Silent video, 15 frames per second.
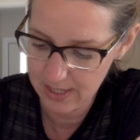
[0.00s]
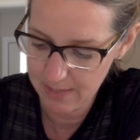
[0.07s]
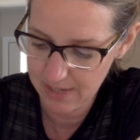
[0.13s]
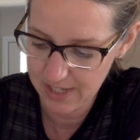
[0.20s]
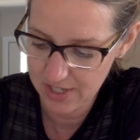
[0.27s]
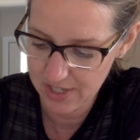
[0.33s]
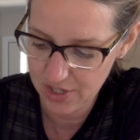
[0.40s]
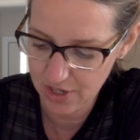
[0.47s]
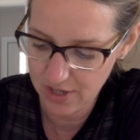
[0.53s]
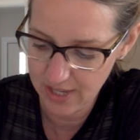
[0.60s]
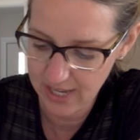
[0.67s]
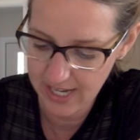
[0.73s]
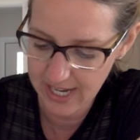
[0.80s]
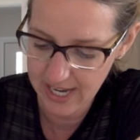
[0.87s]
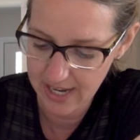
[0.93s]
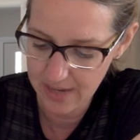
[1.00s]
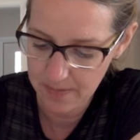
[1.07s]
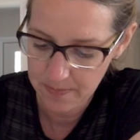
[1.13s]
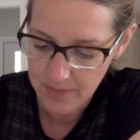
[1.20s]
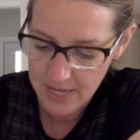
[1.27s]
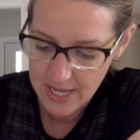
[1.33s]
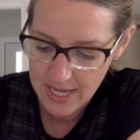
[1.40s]
Let me start that again.
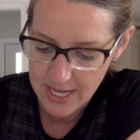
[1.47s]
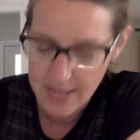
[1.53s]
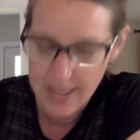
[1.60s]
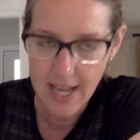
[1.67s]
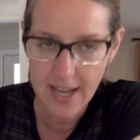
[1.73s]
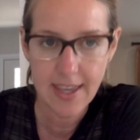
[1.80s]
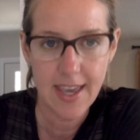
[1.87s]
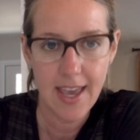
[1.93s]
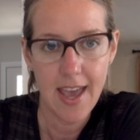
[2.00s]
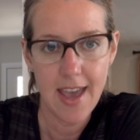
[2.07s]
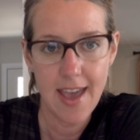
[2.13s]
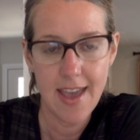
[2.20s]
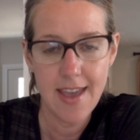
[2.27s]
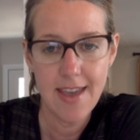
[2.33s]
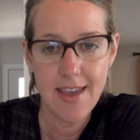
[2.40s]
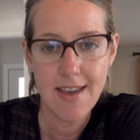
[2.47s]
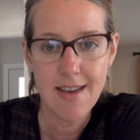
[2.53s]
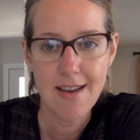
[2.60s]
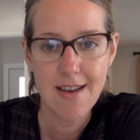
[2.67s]
That K